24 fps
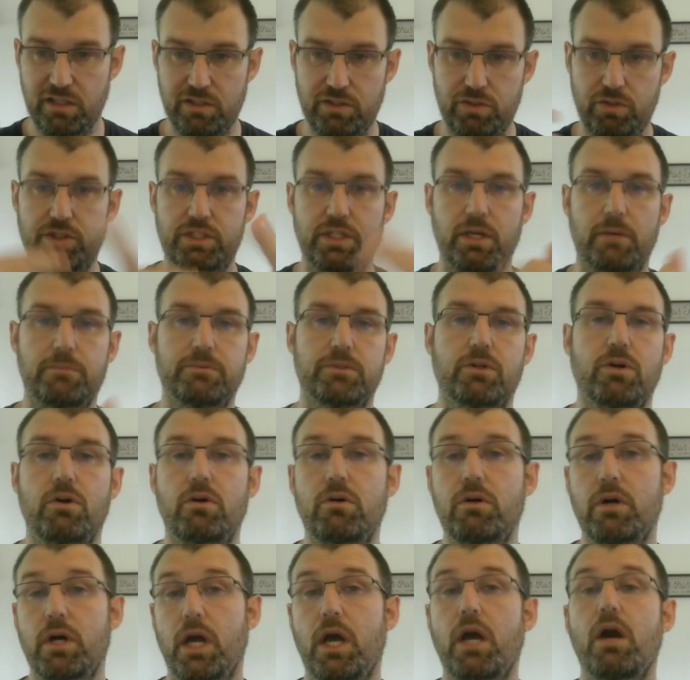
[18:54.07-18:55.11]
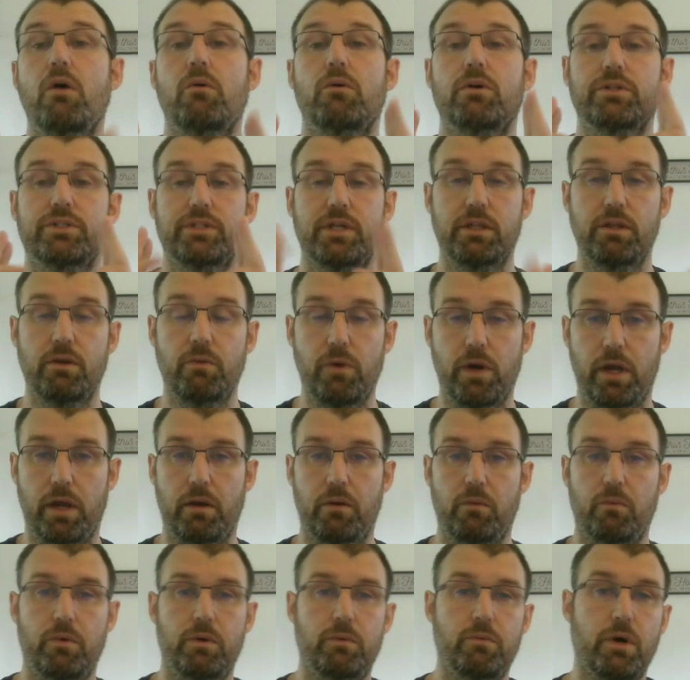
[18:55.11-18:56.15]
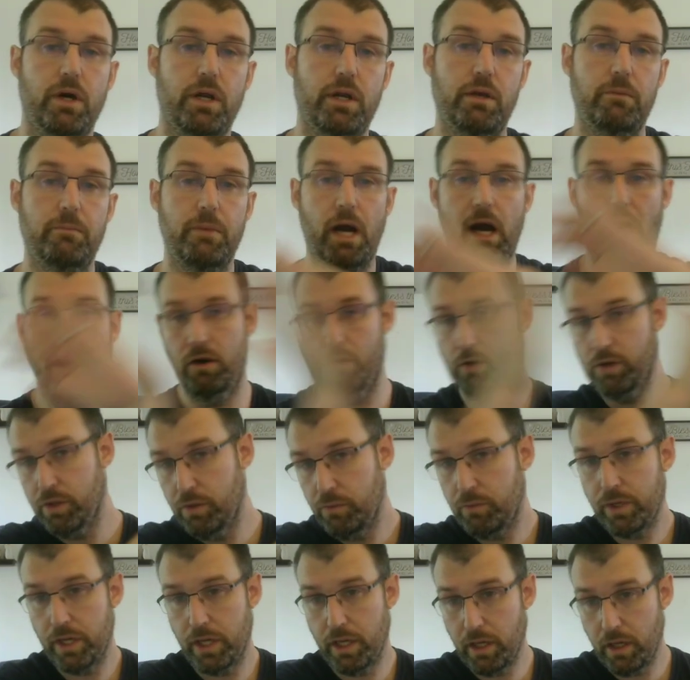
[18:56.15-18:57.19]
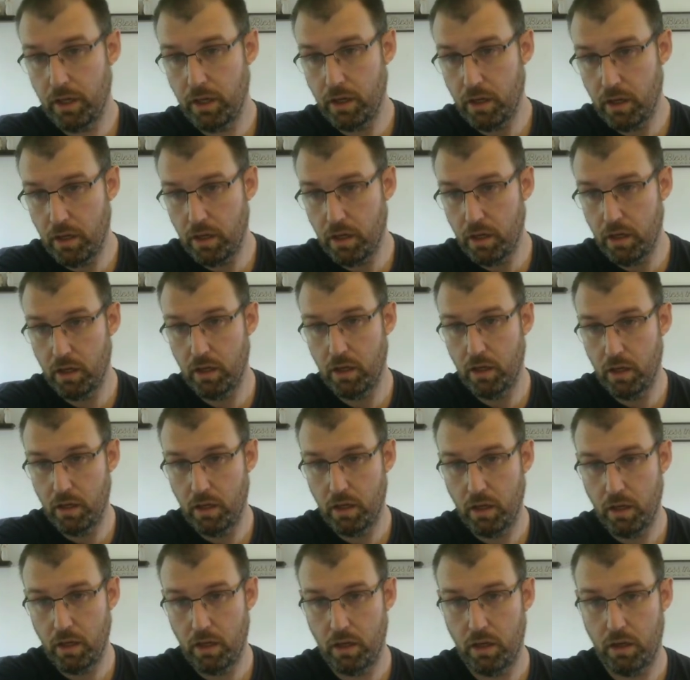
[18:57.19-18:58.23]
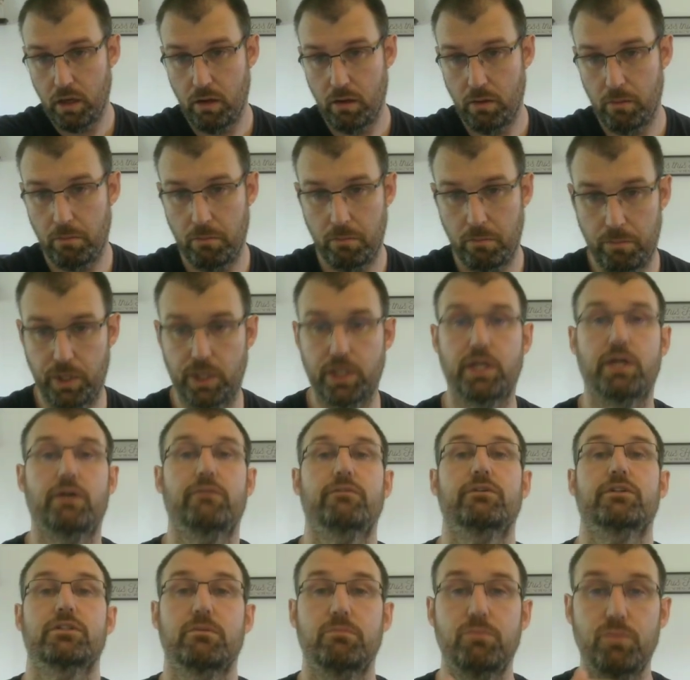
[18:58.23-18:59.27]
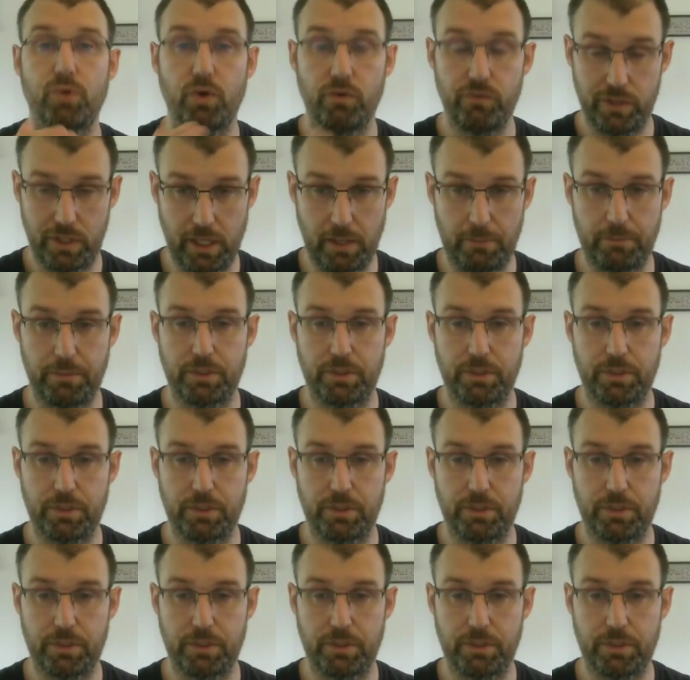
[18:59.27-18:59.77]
steps ago, was in the way. We want him out of the way, but give us the move in that